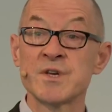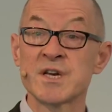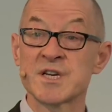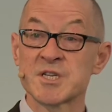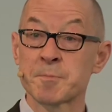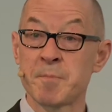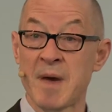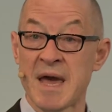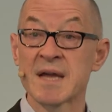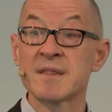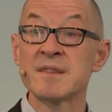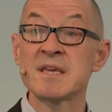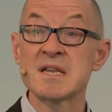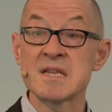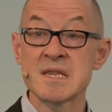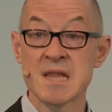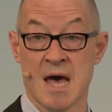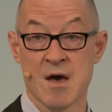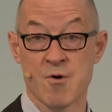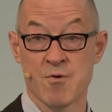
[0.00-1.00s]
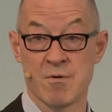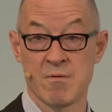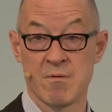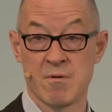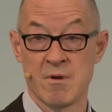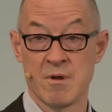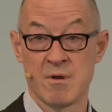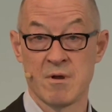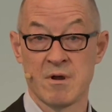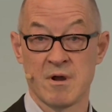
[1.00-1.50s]
you expect it now.
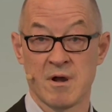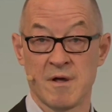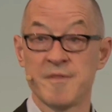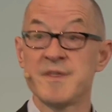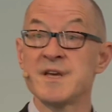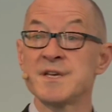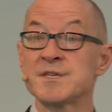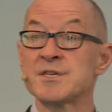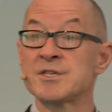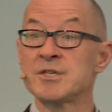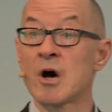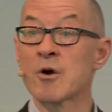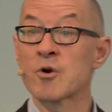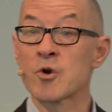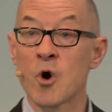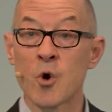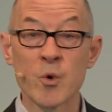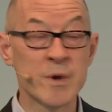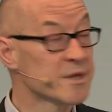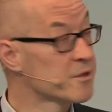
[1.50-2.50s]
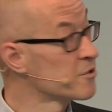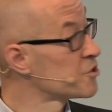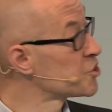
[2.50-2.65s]
And this is not going to